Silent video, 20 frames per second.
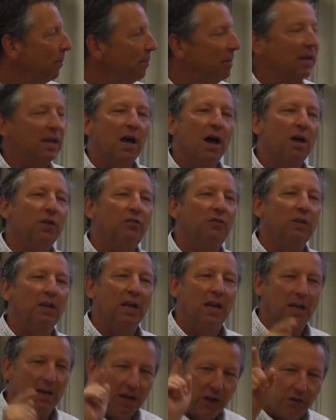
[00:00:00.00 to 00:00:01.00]
Because
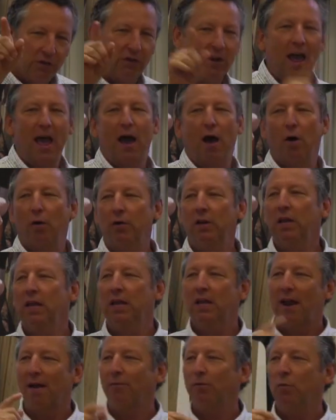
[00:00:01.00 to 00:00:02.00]
in his town,
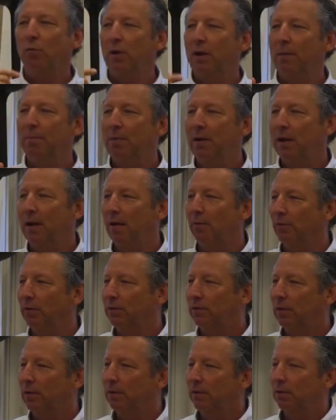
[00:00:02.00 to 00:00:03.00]
he never would have been able
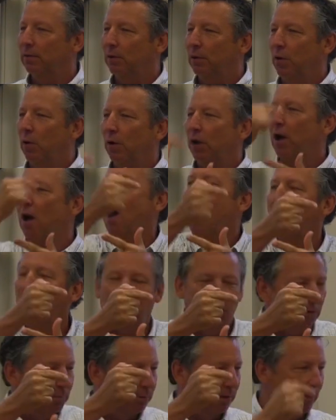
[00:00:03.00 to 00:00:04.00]
to go to
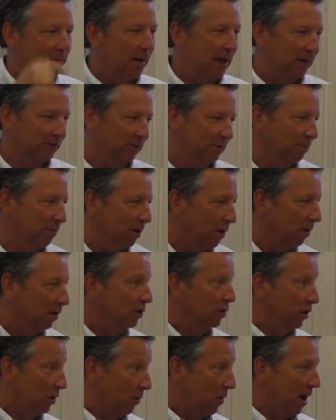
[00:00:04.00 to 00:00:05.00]
college and play basketball.
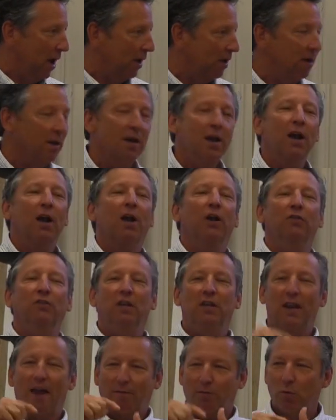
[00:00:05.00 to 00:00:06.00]
You know why? Because
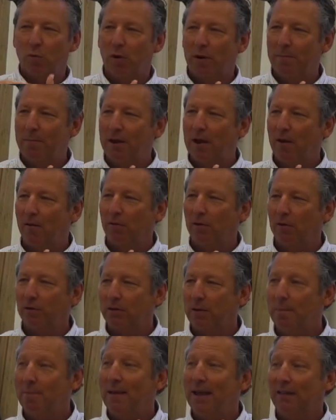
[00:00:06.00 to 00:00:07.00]
he never would have been able
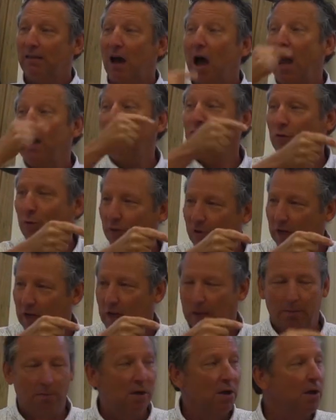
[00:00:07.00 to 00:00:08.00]
to make the high school
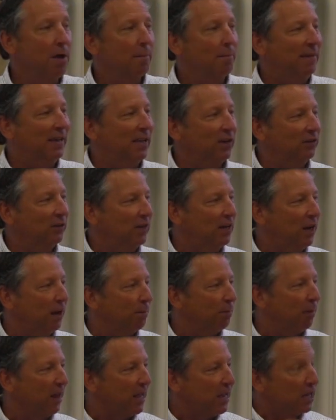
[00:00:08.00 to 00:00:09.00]
team because he
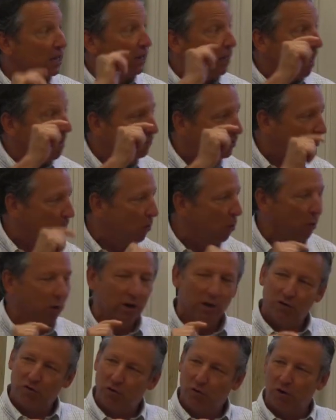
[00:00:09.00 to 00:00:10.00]
didn't play club sport
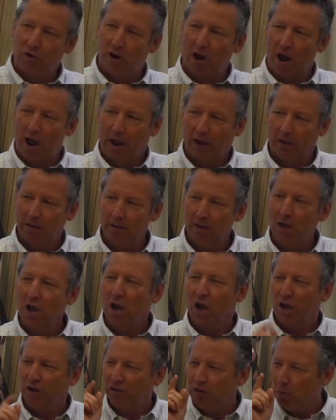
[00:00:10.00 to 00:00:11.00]
in junior high.
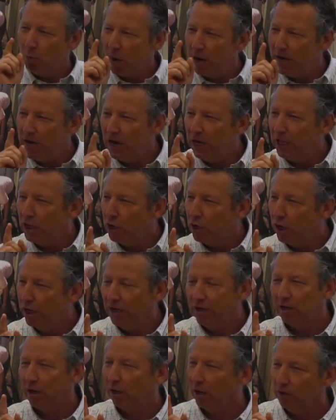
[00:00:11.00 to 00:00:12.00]
Because he wasn't any good
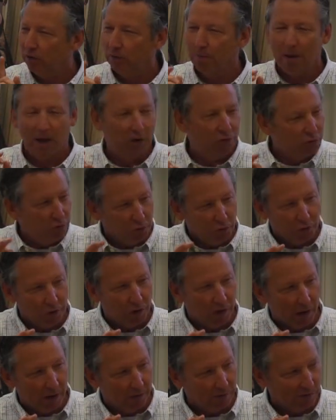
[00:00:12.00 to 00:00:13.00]
until he was about a junior
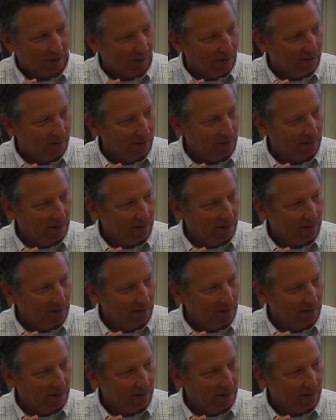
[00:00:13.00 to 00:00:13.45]
in high school